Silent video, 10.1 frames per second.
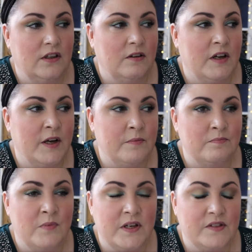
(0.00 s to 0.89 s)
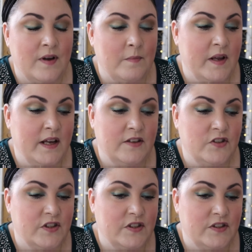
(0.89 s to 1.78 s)
Mike's family,
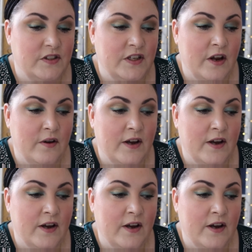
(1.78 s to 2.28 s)
just, you know,